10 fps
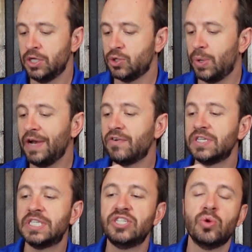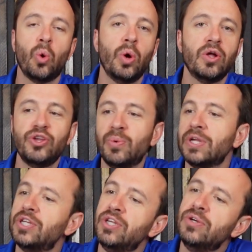So whatever essential oil you
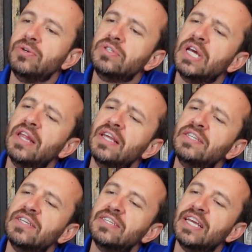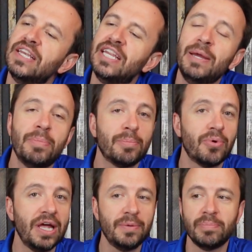want to use, this is Deep
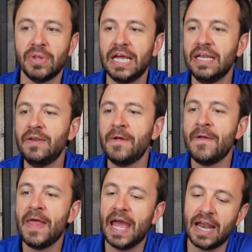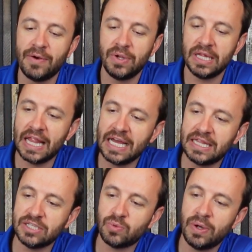Breath Blend, and I really like
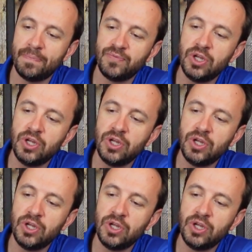this one.